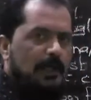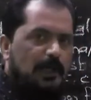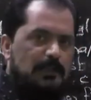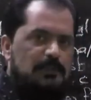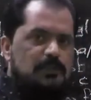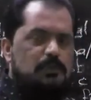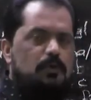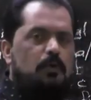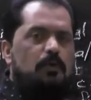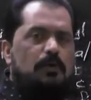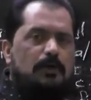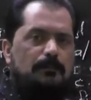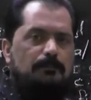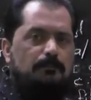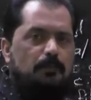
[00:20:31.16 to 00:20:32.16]
also
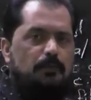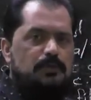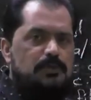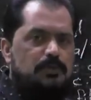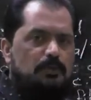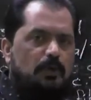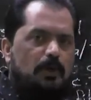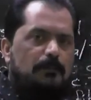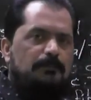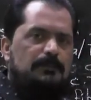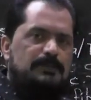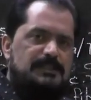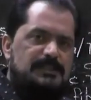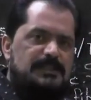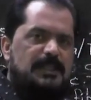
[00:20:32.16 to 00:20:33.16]
composed
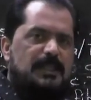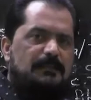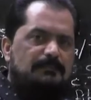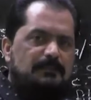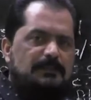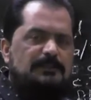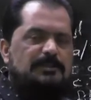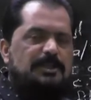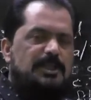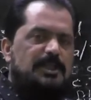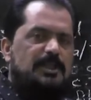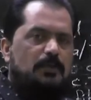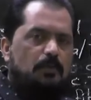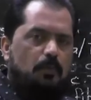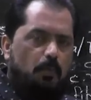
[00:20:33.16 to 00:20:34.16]
of same
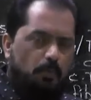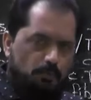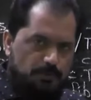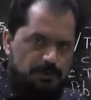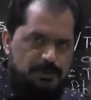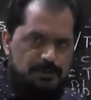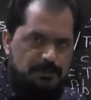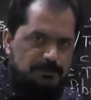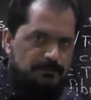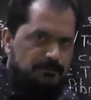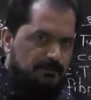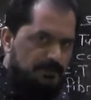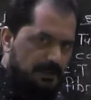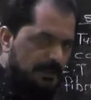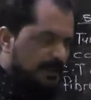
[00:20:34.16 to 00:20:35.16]
three coats,
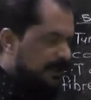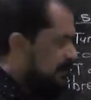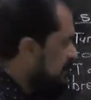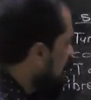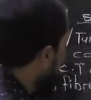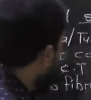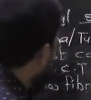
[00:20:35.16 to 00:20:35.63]
that is